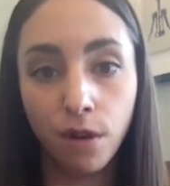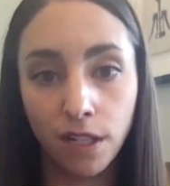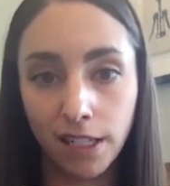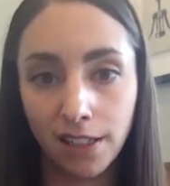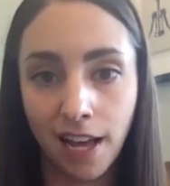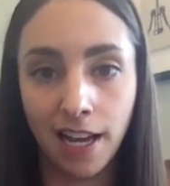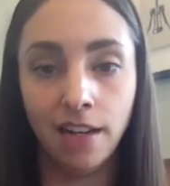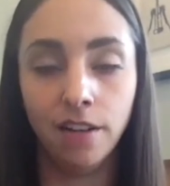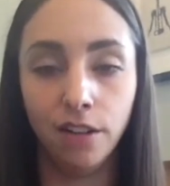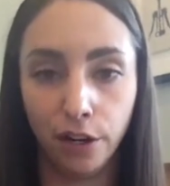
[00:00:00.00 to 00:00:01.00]
or
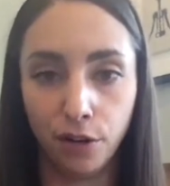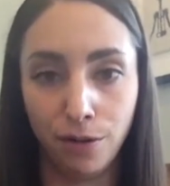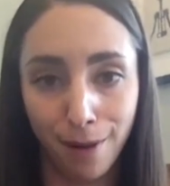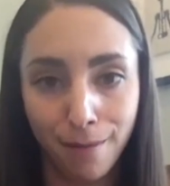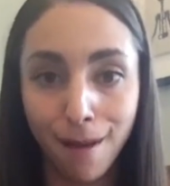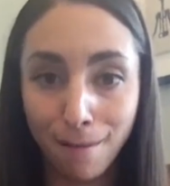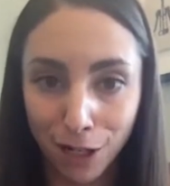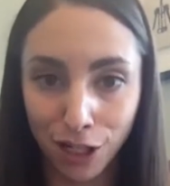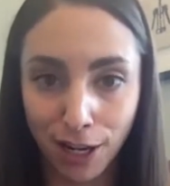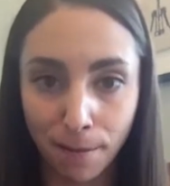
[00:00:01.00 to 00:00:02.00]
decline their group
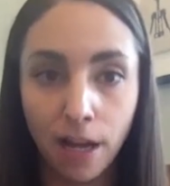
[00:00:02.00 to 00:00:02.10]
membership.